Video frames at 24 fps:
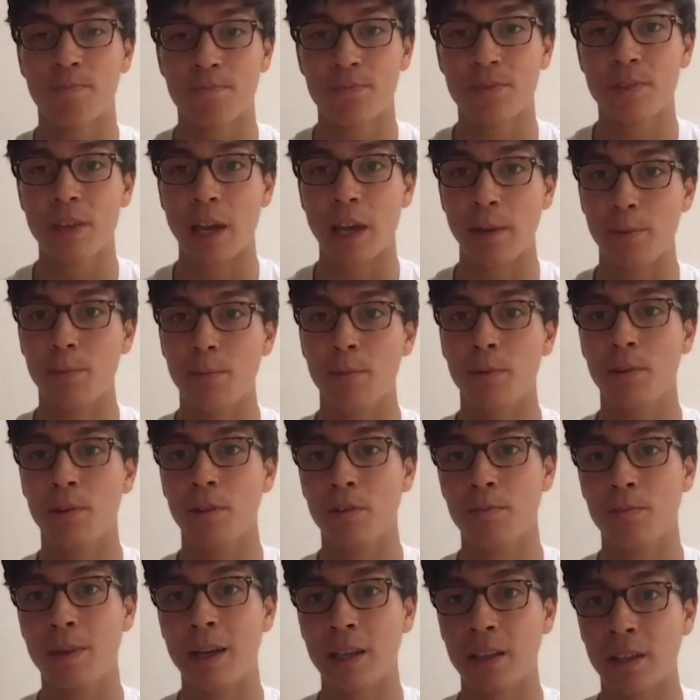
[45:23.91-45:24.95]
capable of
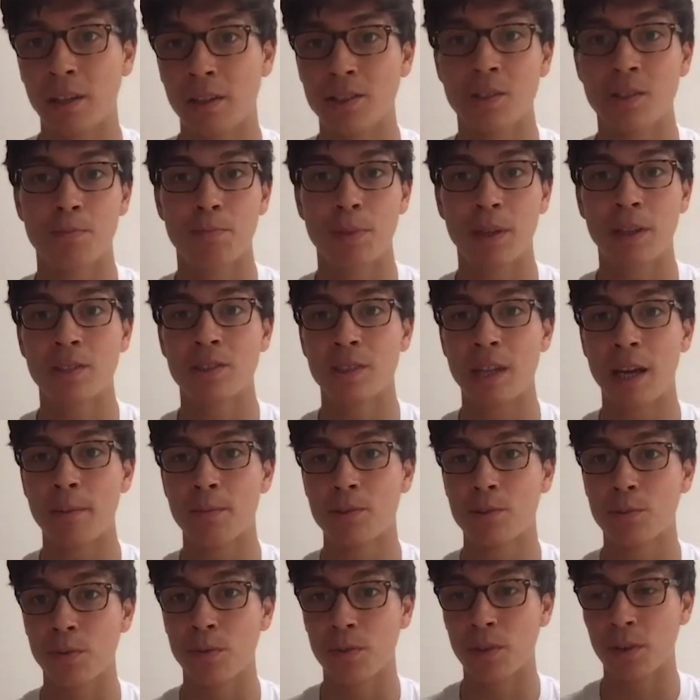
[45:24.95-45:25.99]
making some big
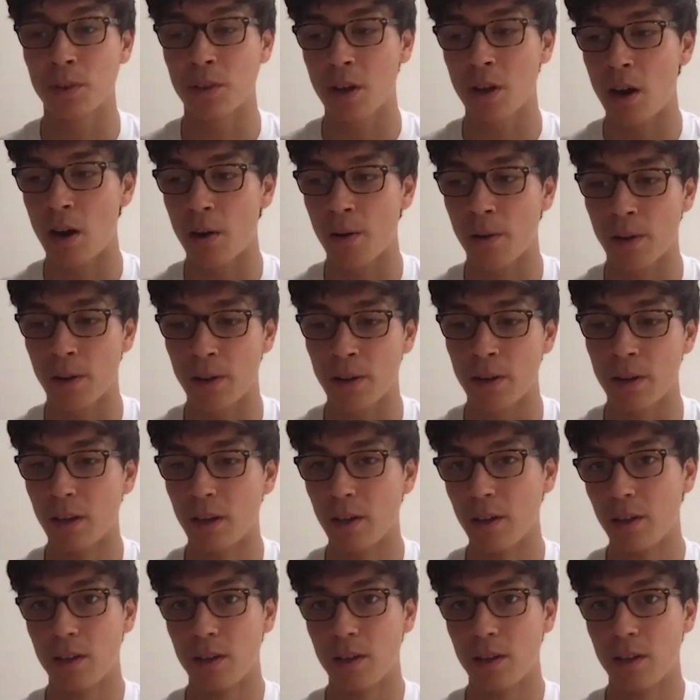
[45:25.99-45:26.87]
steps with the car, and